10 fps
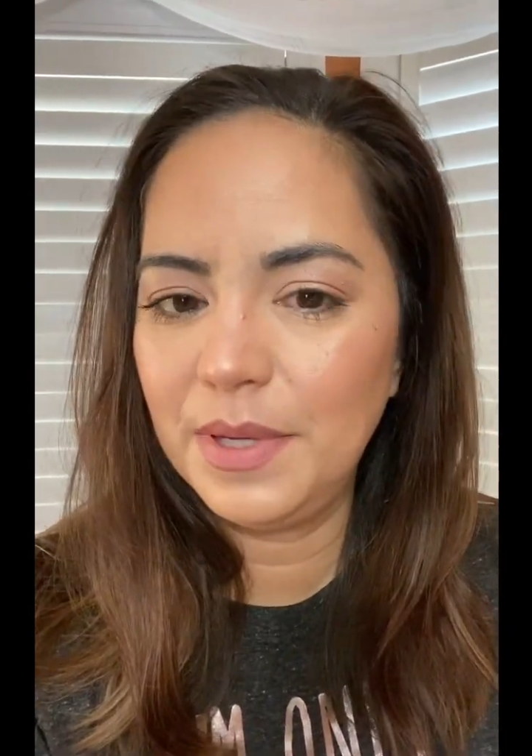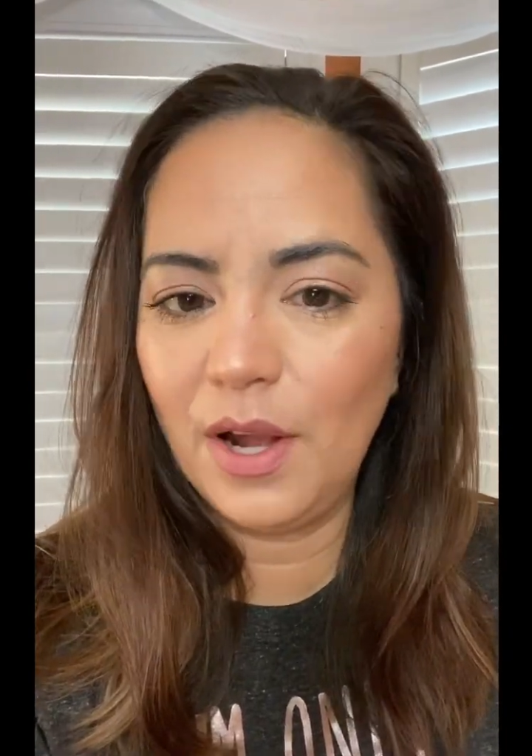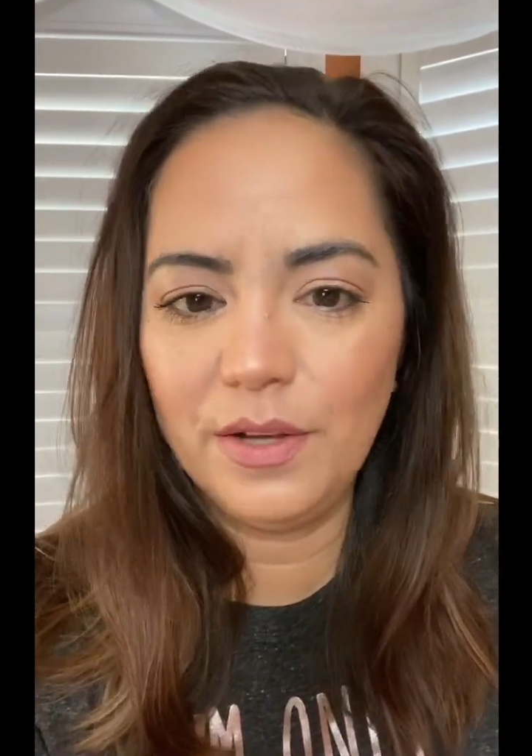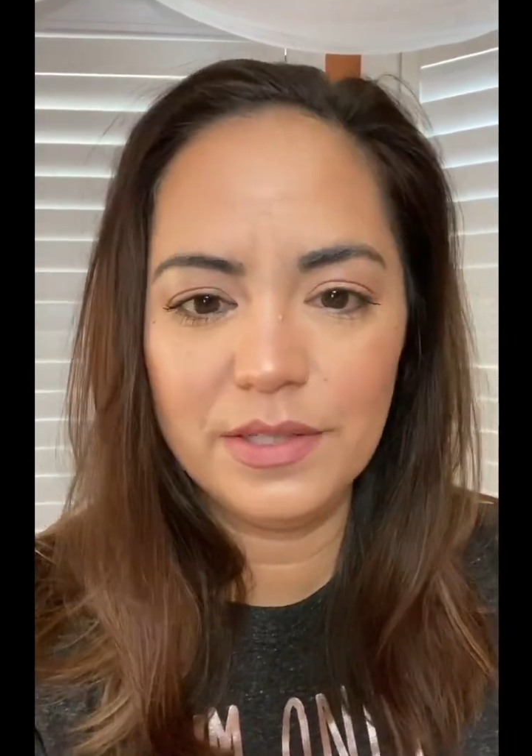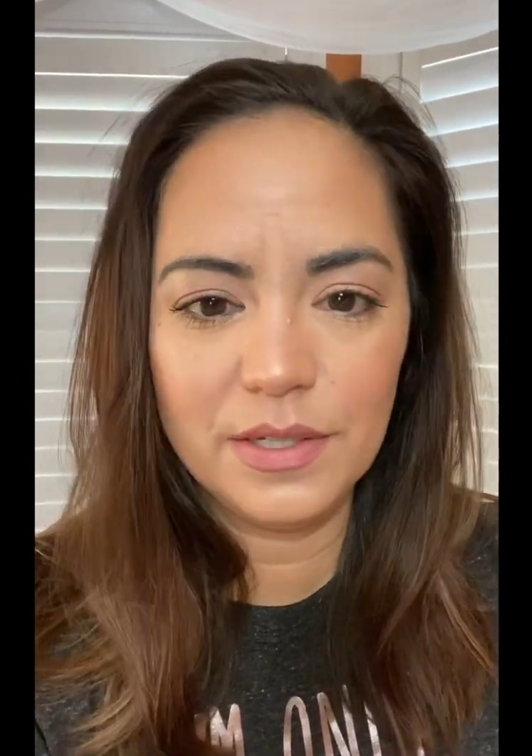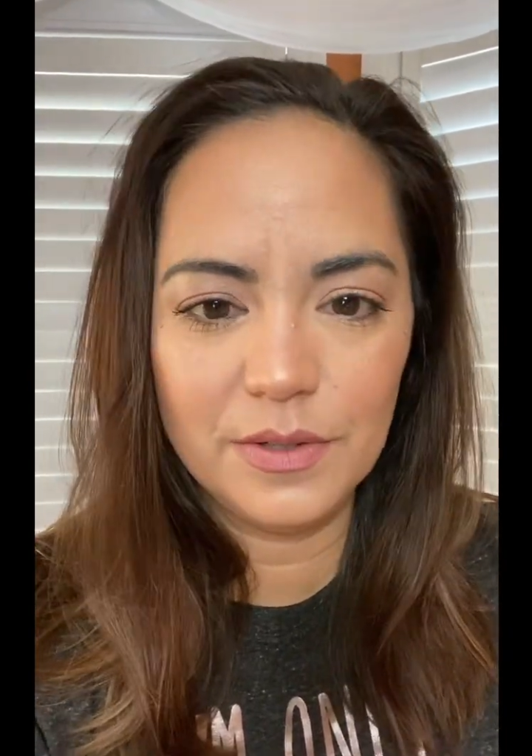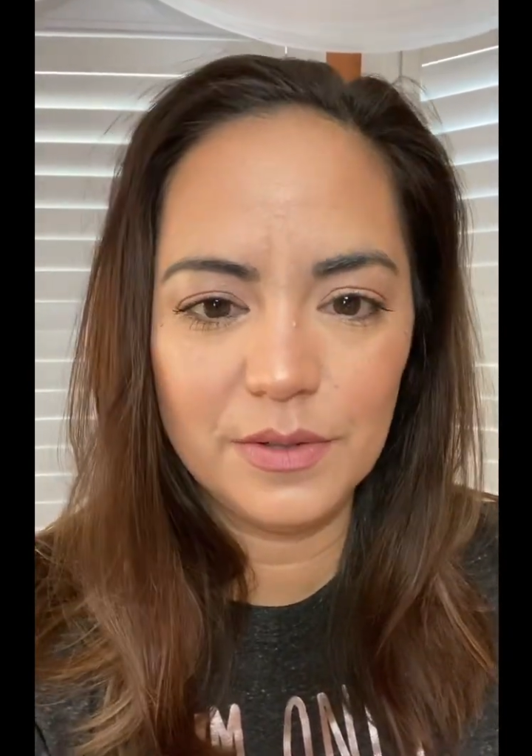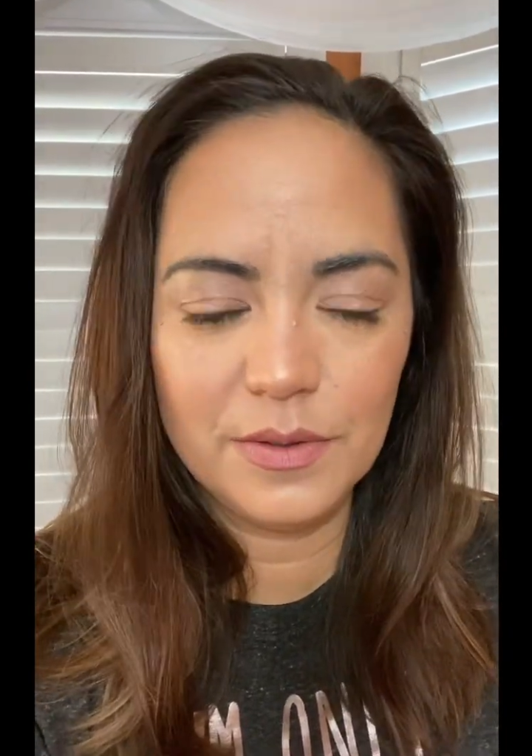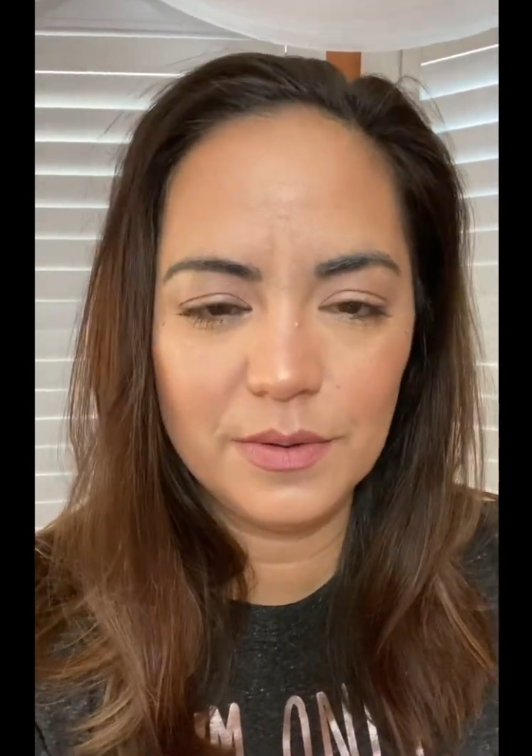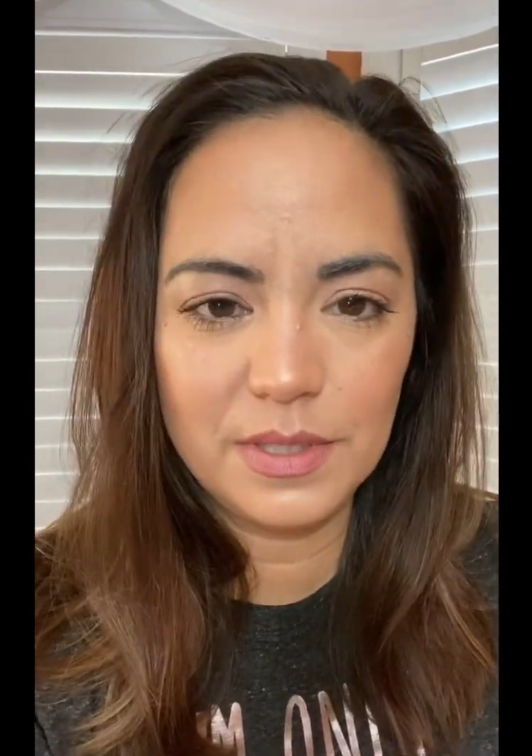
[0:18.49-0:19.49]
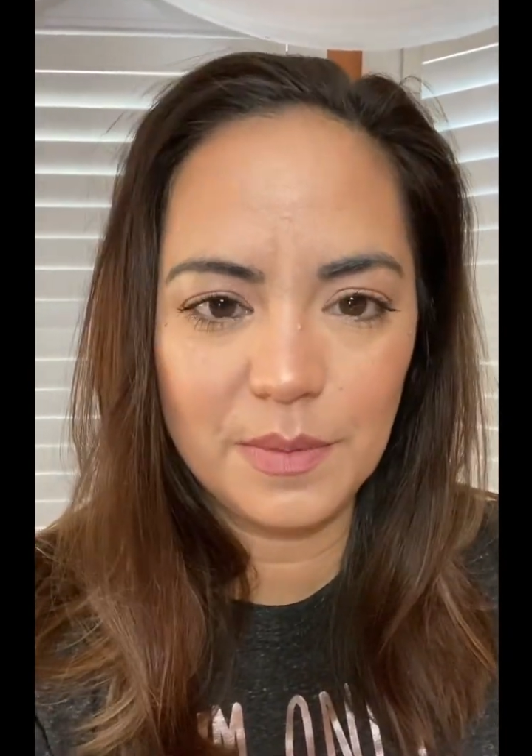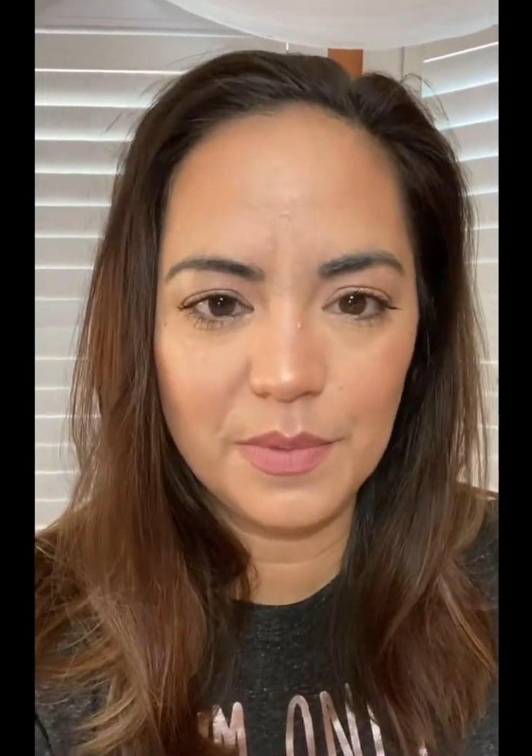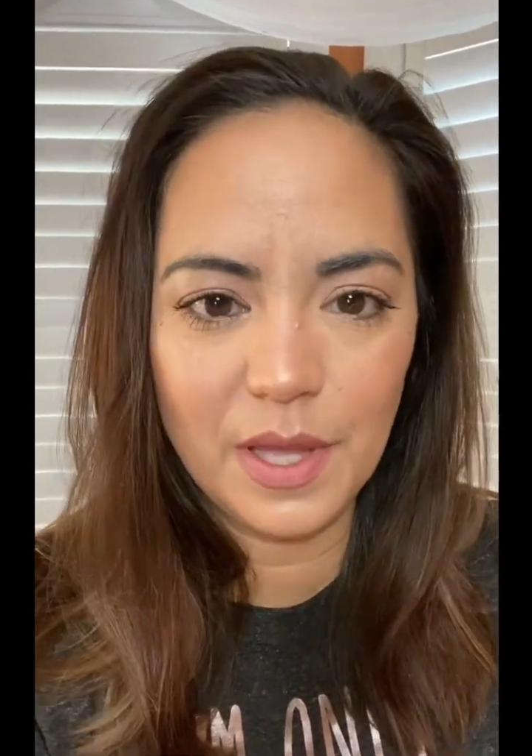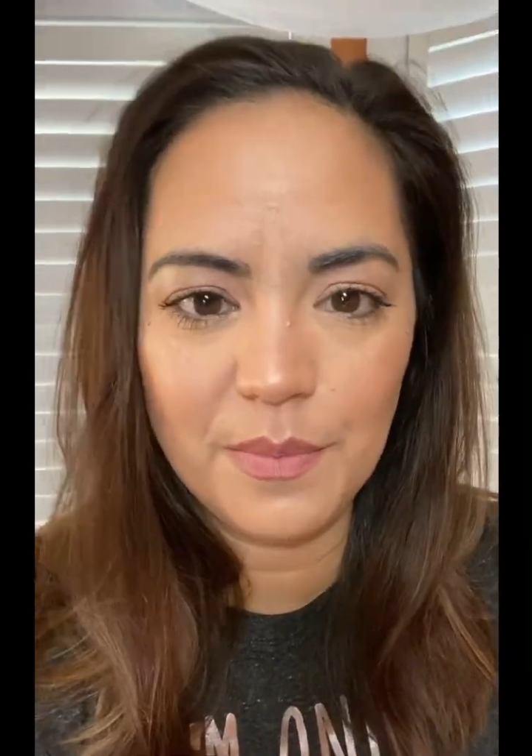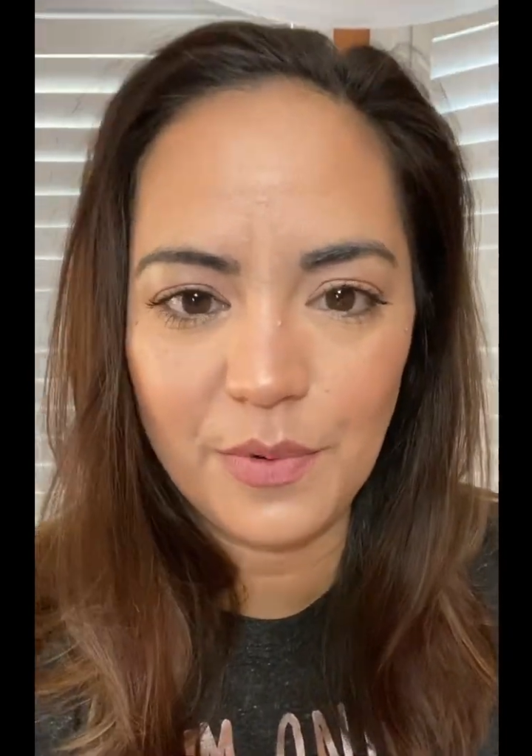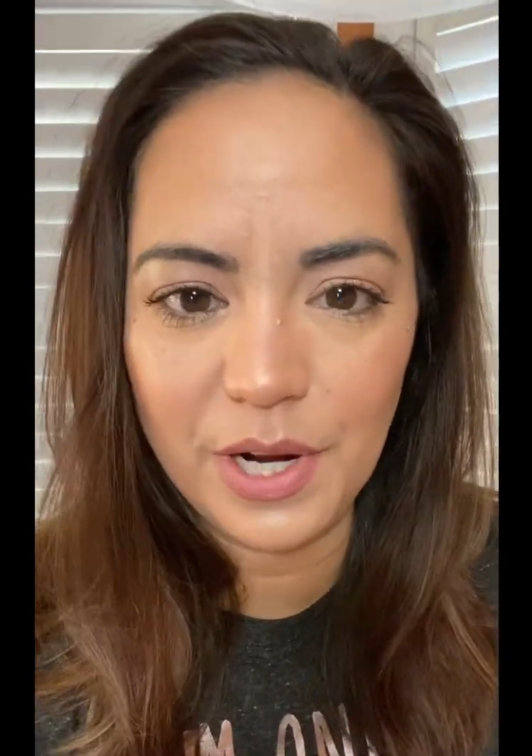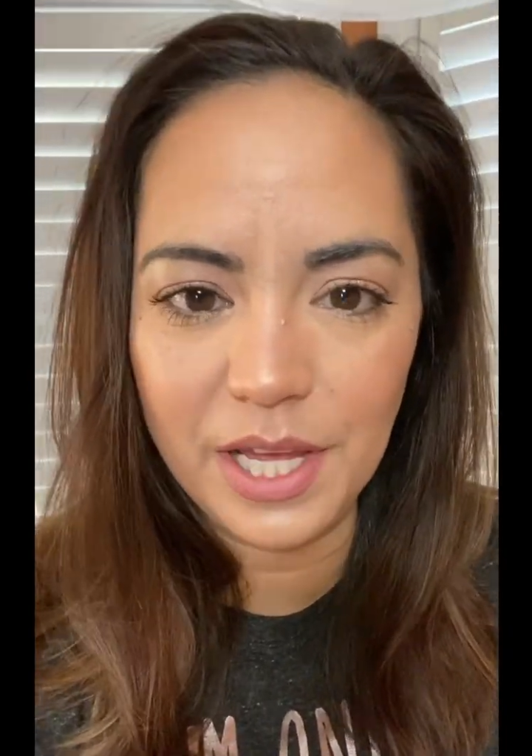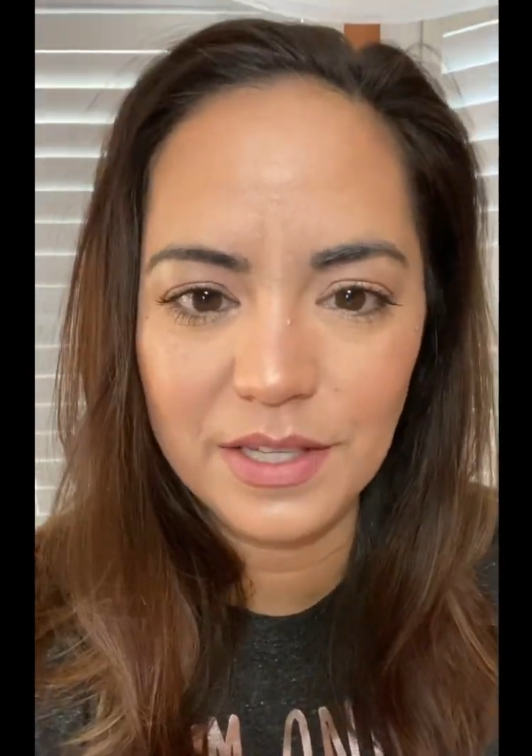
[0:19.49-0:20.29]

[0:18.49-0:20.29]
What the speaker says: also simple and pretty.